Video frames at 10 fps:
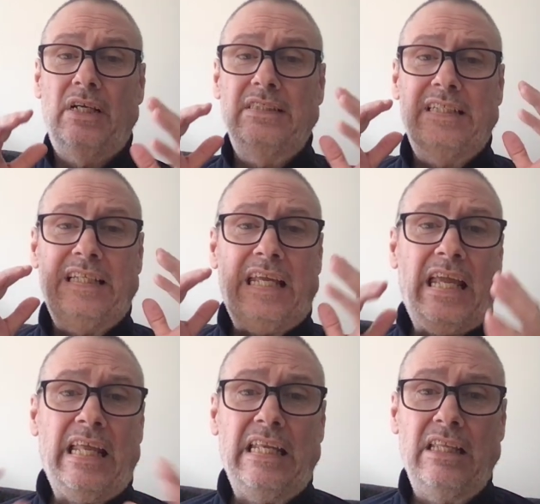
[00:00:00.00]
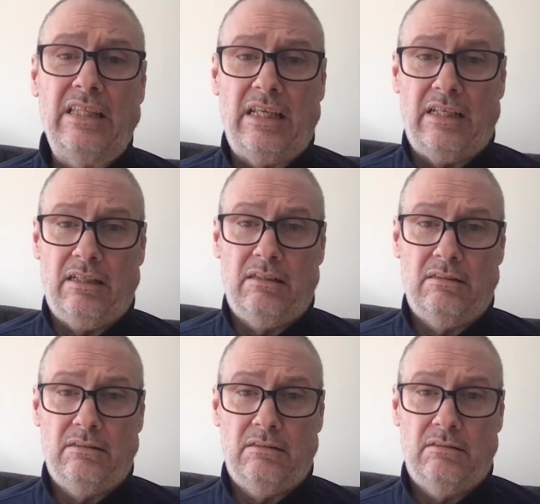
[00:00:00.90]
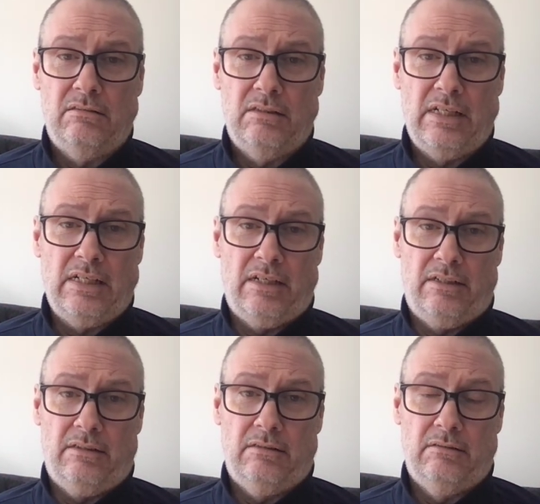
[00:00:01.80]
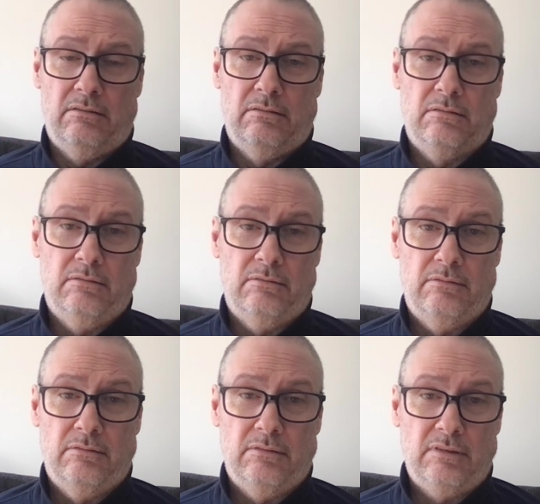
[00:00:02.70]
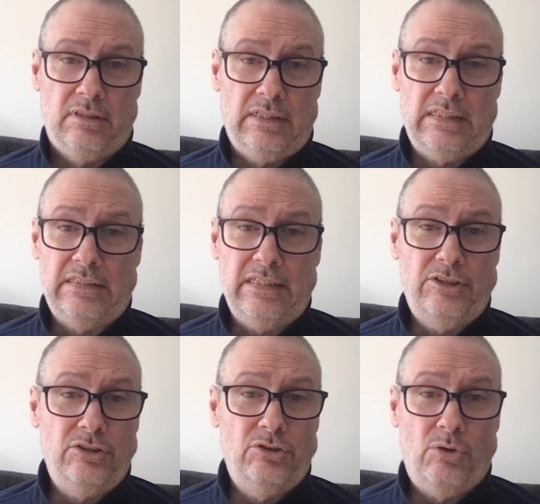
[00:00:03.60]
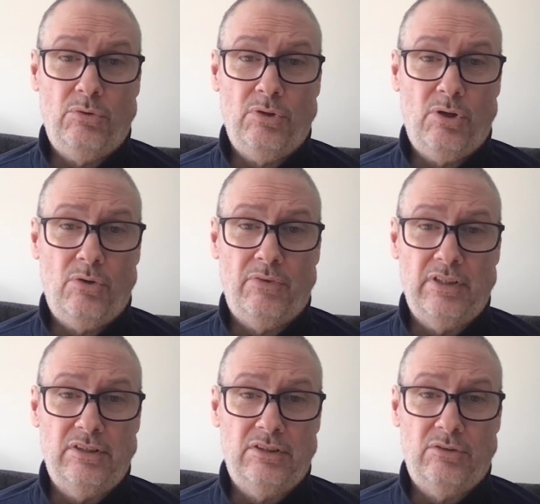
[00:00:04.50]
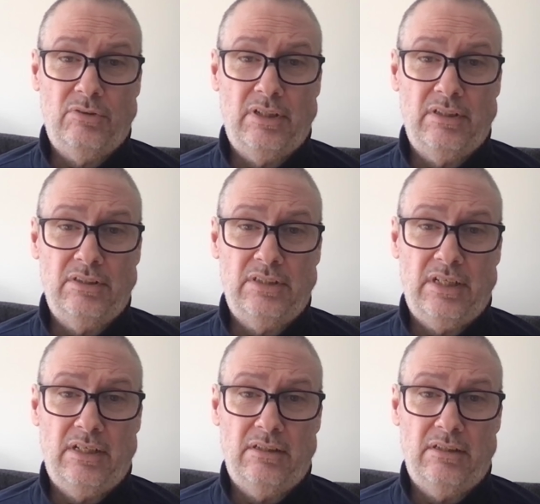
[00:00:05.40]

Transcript: at anything they utter. Because they just don't know. They just don't understand.